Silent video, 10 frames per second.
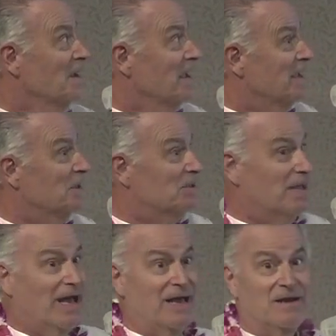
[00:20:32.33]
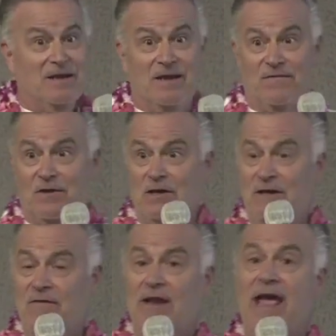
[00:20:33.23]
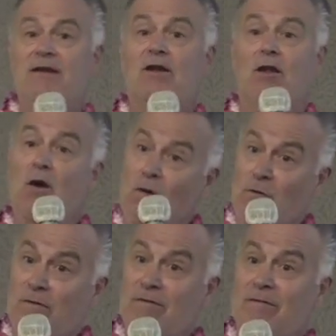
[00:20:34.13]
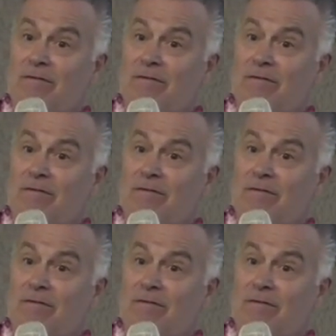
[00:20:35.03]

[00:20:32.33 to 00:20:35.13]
is that if you leave the land alone,